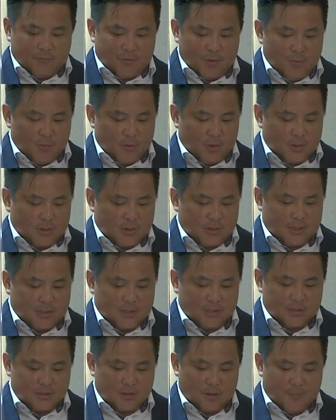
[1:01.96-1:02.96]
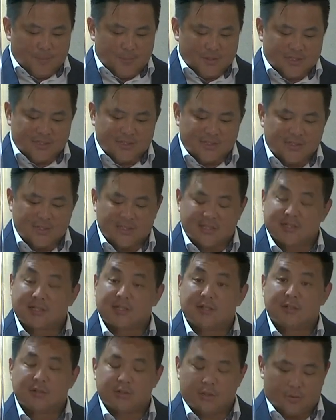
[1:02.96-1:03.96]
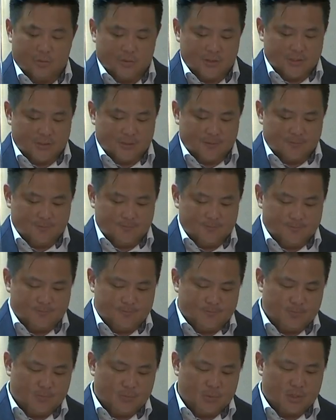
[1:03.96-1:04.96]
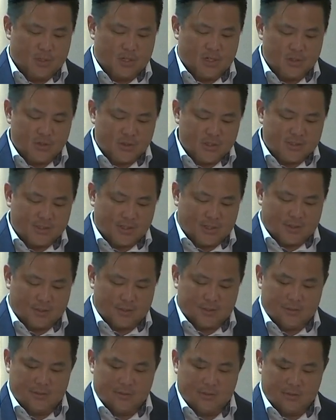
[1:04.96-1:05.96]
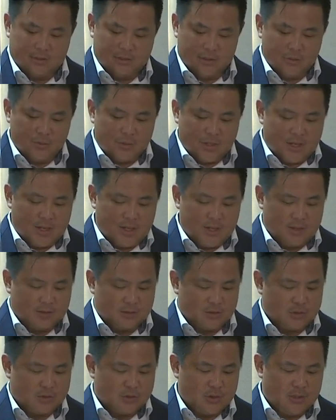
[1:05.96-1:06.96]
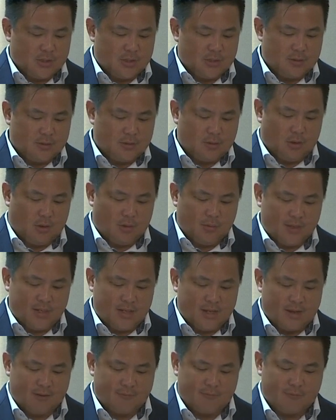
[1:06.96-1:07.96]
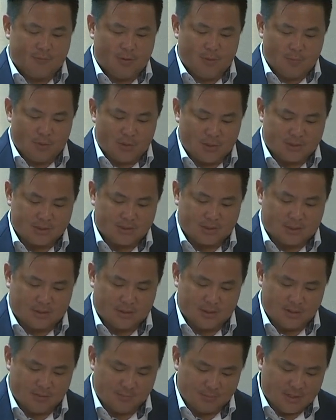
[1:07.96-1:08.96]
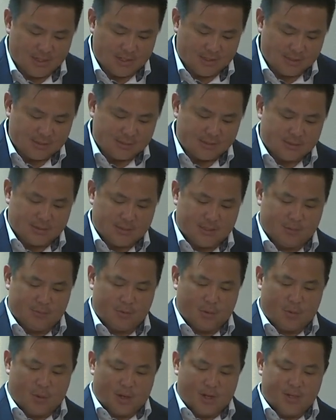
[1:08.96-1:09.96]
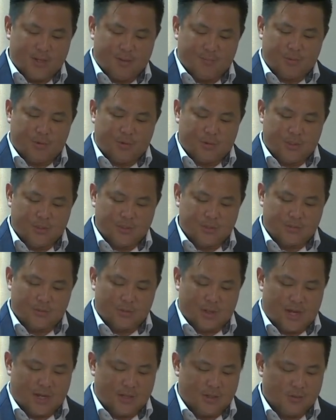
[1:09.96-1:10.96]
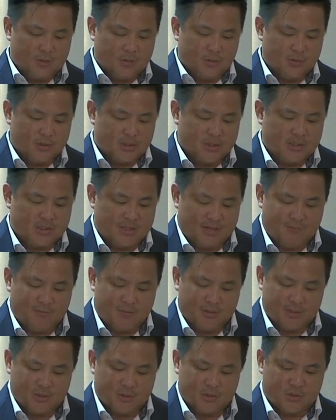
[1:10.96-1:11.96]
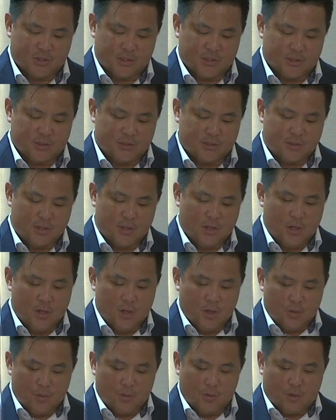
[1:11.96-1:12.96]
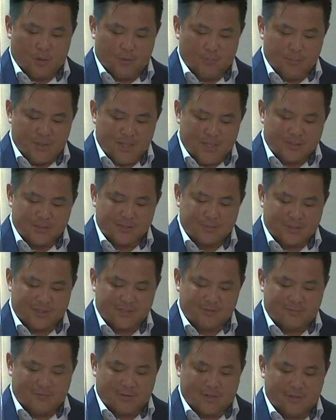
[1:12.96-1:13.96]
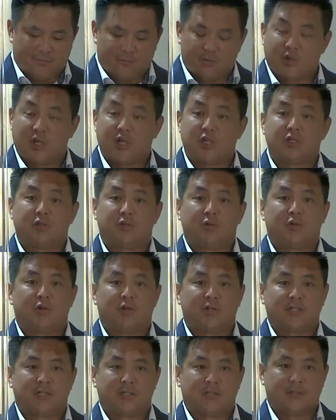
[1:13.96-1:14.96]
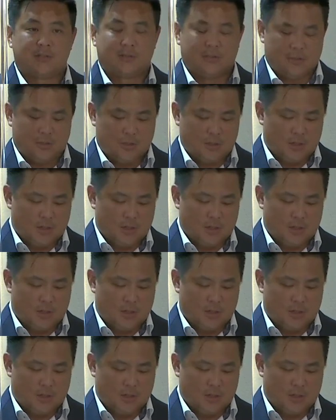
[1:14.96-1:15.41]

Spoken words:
a framework that is competency and skills oriented. Countries like the UK and Australia already have frameworks in place that require employees to hire coaches and fitness trainers who complete specified vocational courses.